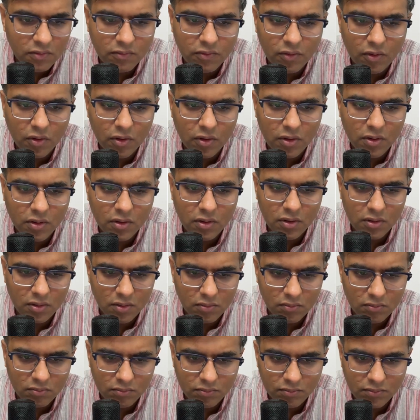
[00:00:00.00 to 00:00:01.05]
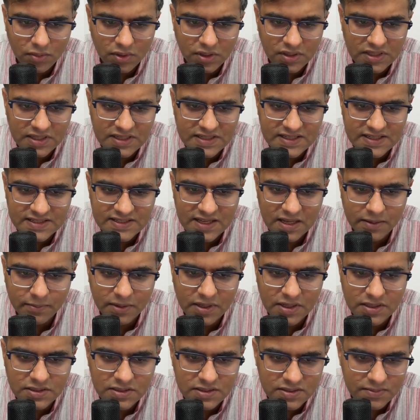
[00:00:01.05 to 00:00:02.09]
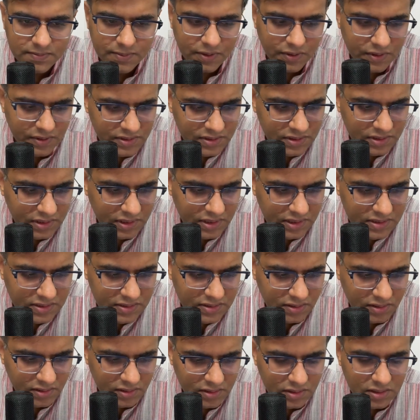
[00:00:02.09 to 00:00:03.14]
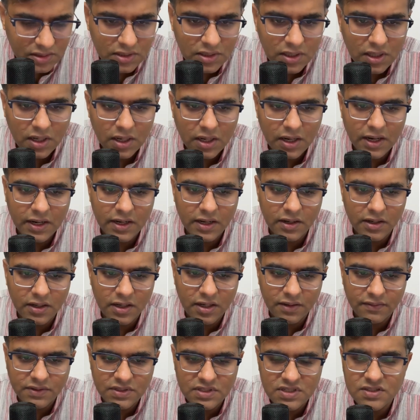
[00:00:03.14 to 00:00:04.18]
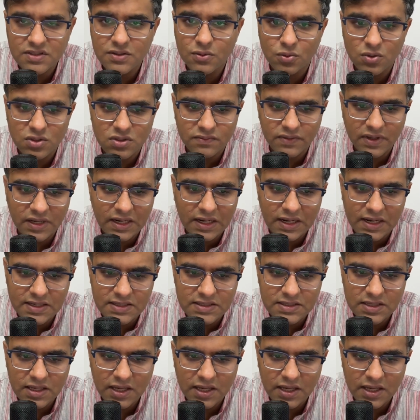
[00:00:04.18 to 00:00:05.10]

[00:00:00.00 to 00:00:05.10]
for these examinations because it is a identity which is used very less.